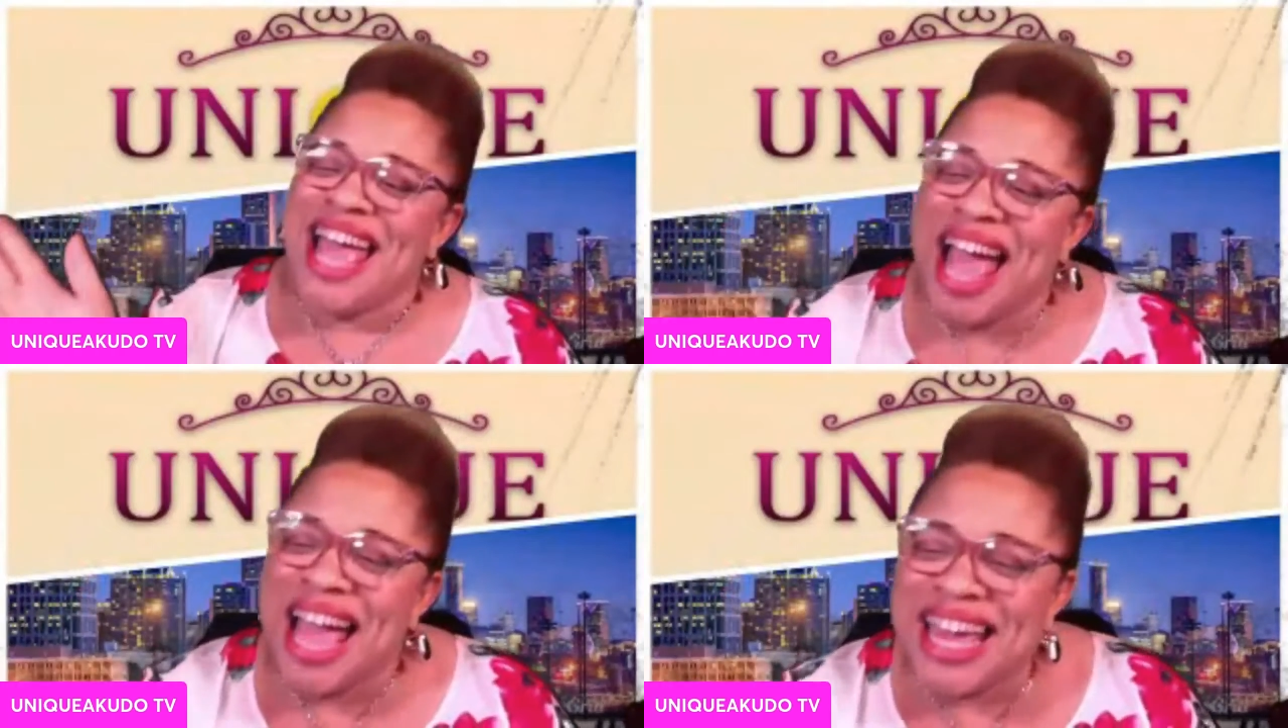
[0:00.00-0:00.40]

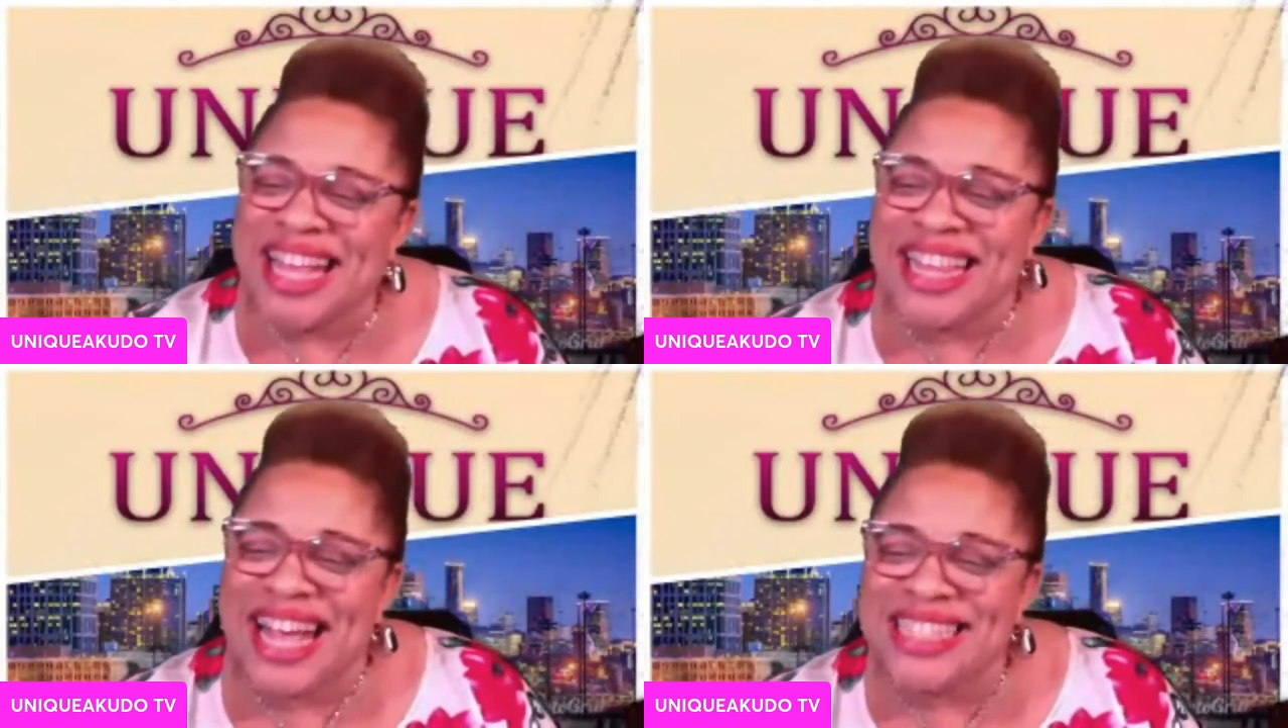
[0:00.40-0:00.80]

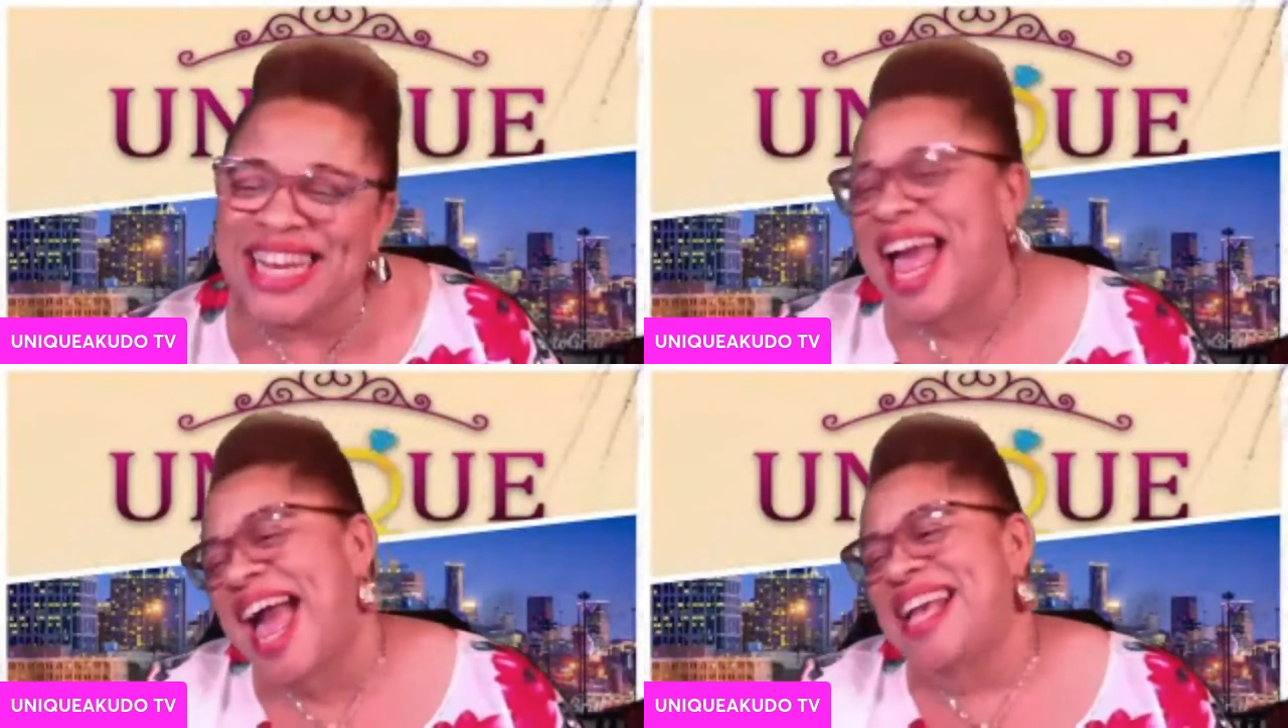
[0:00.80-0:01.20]

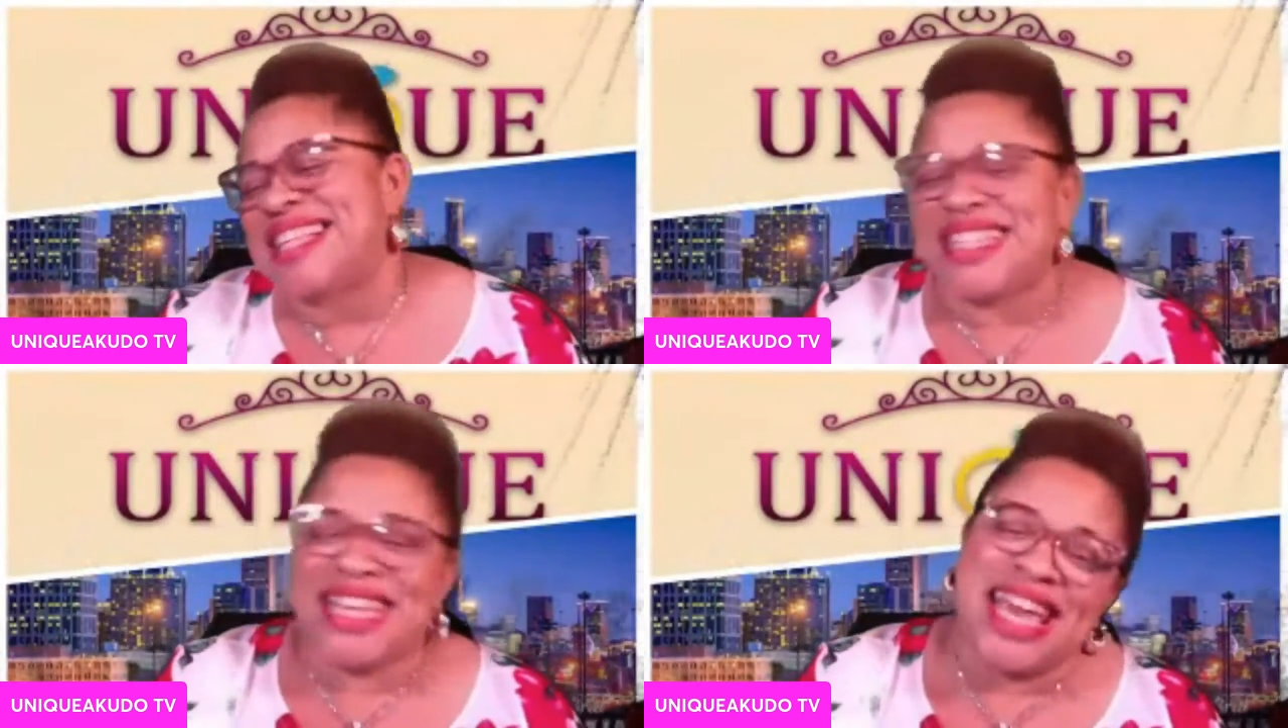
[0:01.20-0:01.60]
Akindeji, I
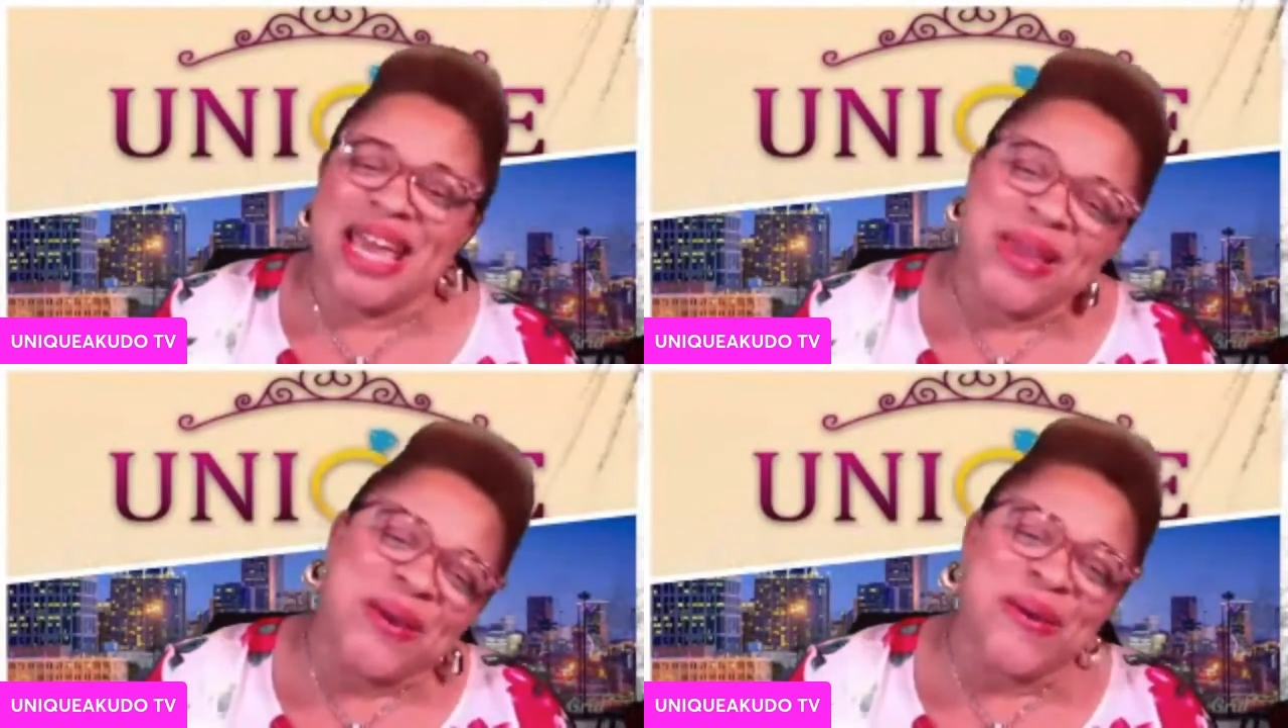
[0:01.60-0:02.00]

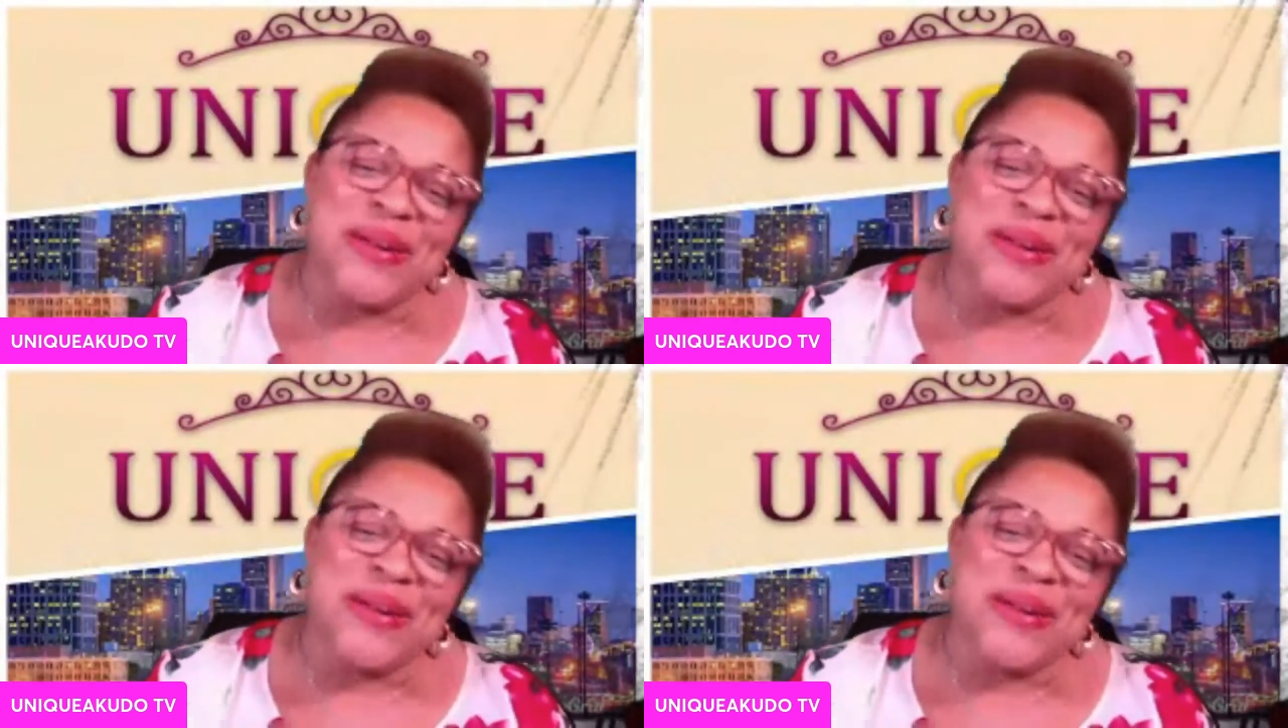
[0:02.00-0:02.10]
see you.